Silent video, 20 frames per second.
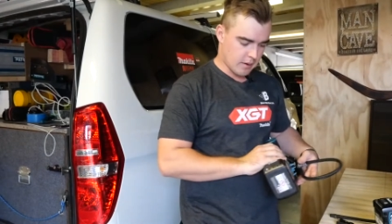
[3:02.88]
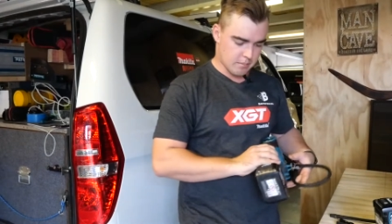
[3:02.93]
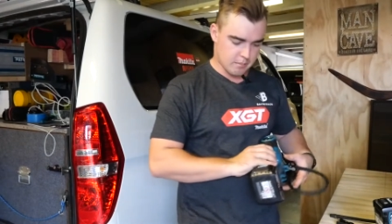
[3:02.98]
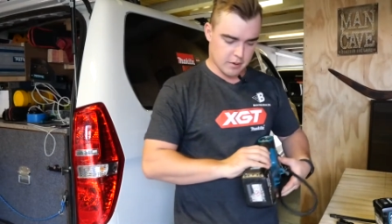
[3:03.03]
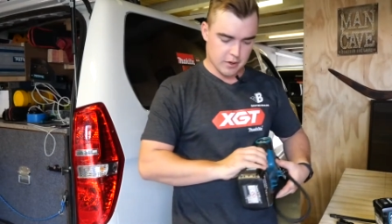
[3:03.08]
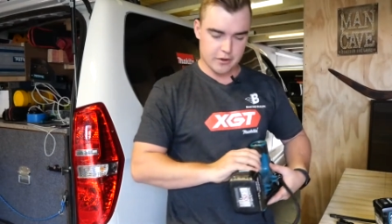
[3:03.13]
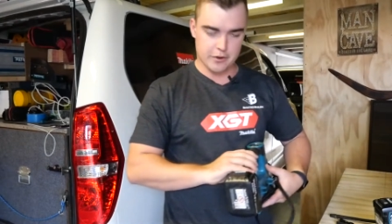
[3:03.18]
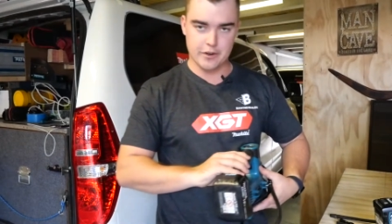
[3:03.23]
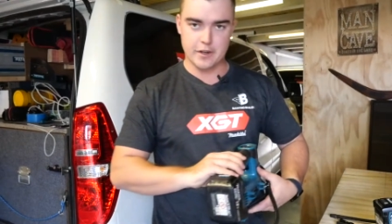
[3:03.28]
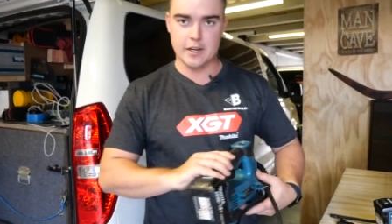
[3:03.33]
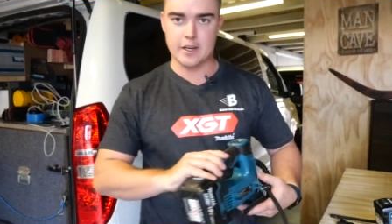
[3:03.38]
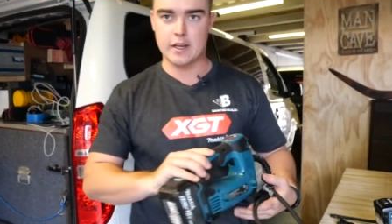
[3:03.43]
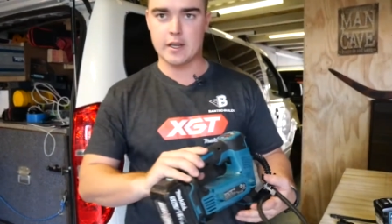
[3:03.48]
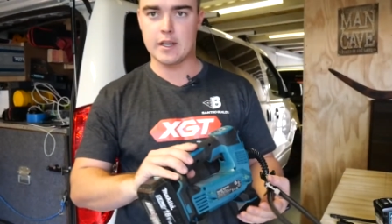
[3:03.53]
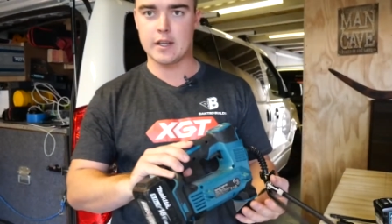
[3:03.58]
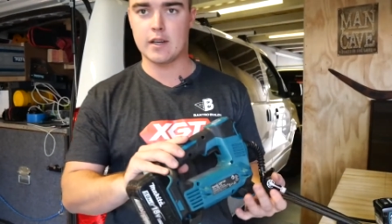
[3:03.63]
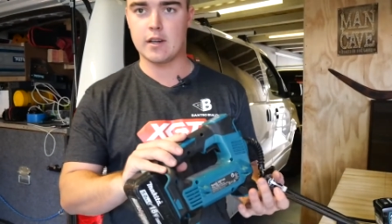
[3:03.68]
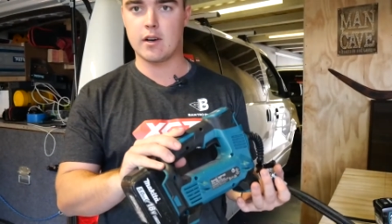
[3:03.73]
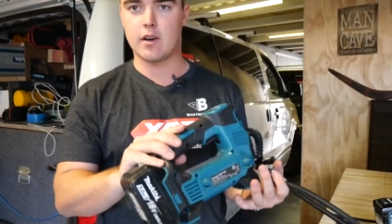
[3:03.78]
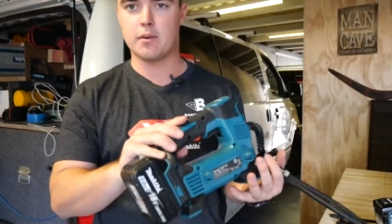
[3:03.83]
amp battery
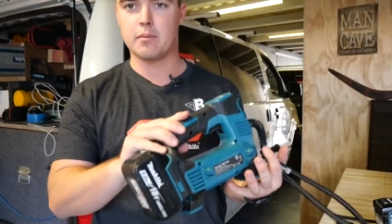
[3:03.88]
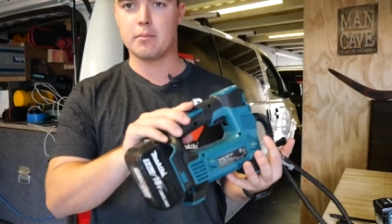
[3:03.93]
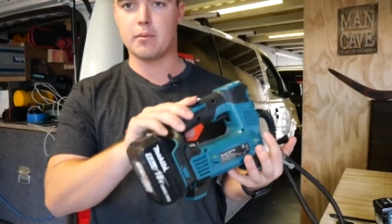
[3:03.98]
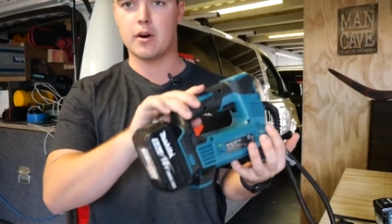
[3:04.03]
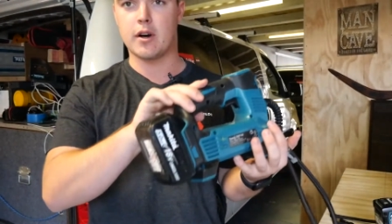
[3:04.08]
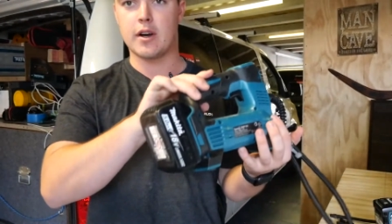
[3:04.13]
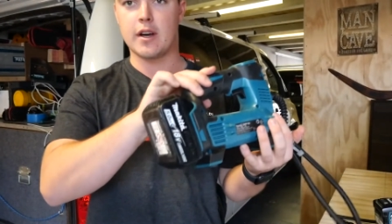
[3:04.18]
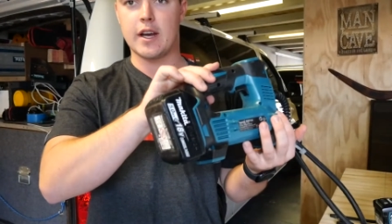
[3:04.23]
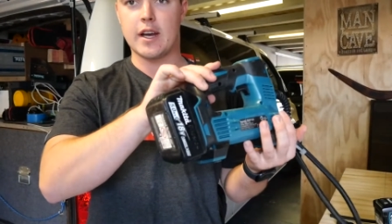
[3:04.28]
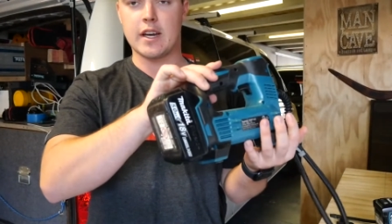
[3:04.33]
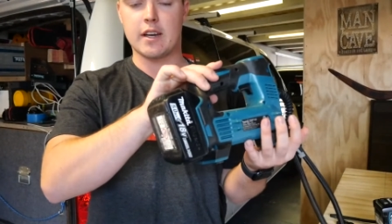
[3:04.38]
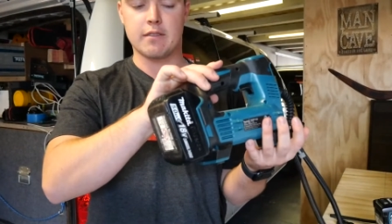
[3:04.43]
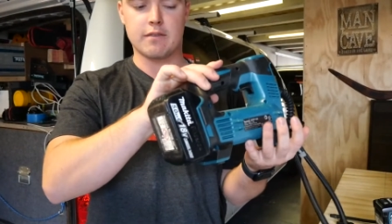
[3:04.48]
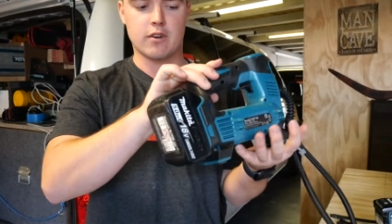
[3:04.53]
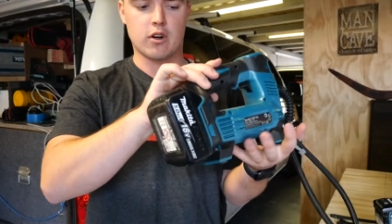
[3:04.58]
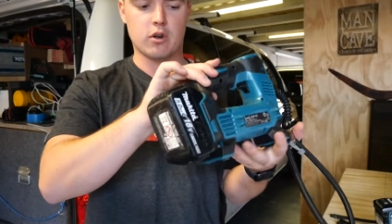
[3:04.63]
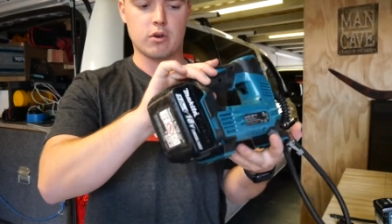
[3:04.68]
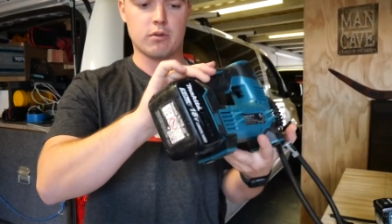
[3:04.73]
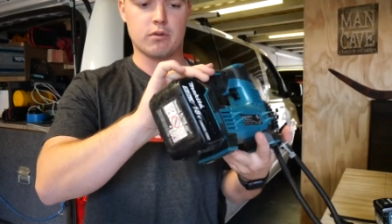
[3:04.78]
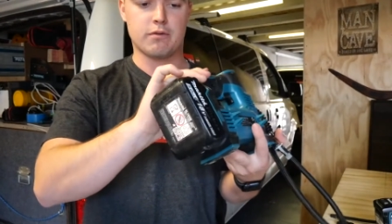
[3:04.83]
on my 18
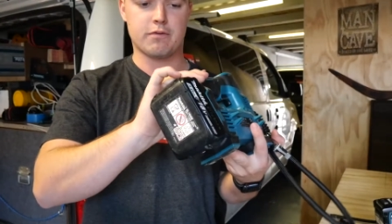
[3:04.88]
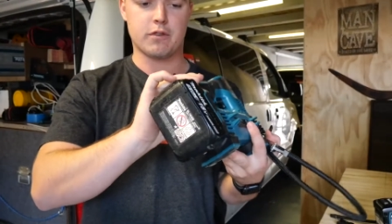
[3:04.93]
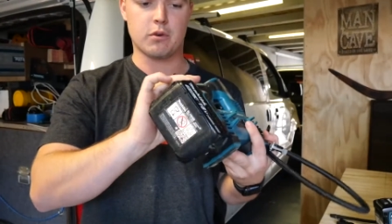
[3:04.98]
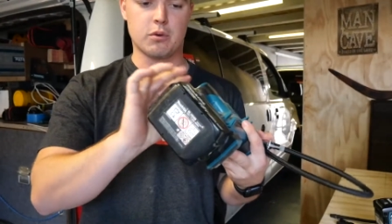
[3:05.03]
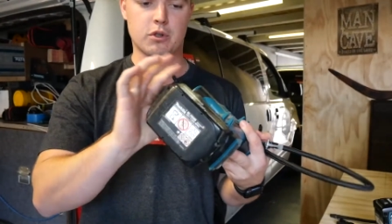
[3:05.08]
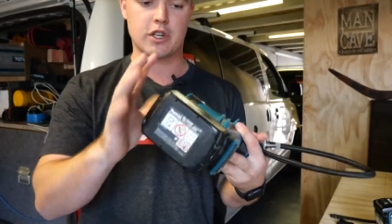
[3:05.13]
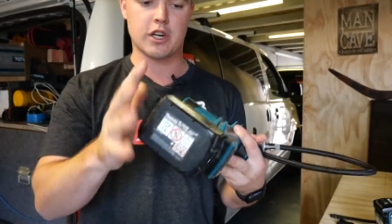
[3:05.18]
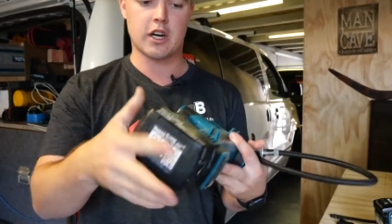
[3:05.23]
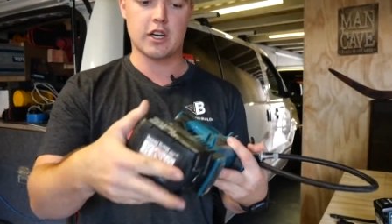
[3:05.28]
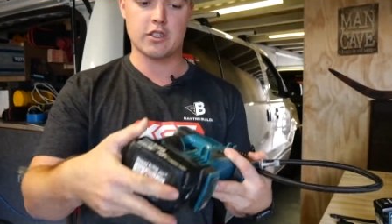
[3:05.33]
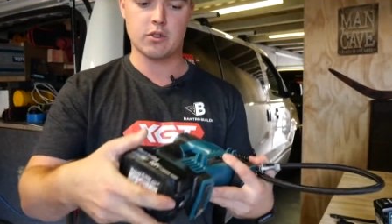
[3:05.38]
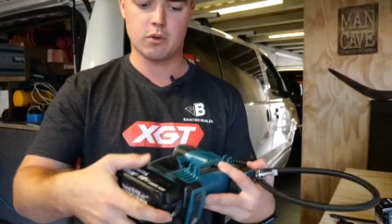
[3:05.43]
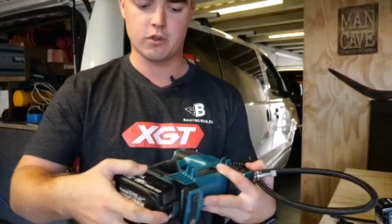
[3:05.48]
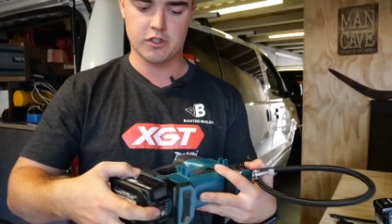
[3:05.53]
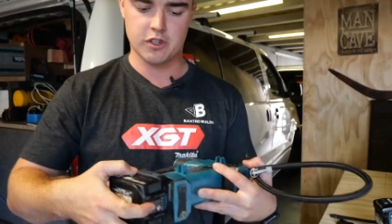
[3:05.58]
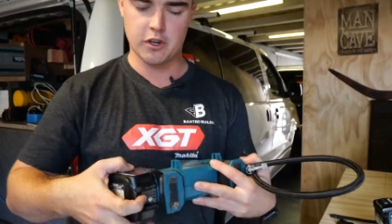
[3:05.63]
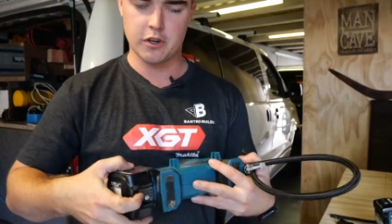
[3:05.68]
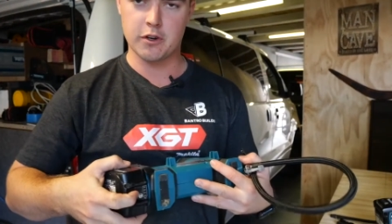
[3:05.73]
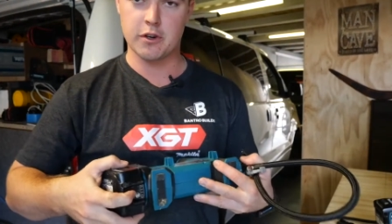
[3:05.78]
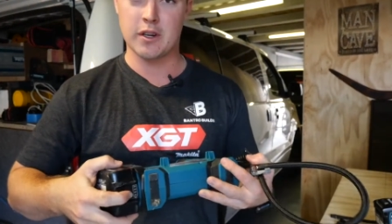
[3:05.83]
volt full charge
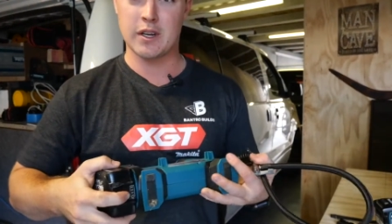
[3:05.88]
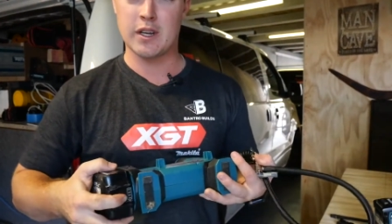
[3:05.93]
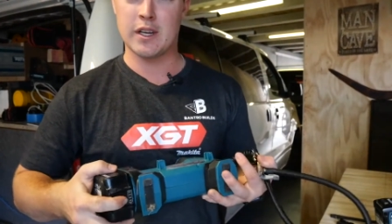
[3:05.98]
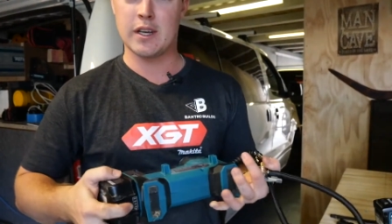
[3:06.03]
also.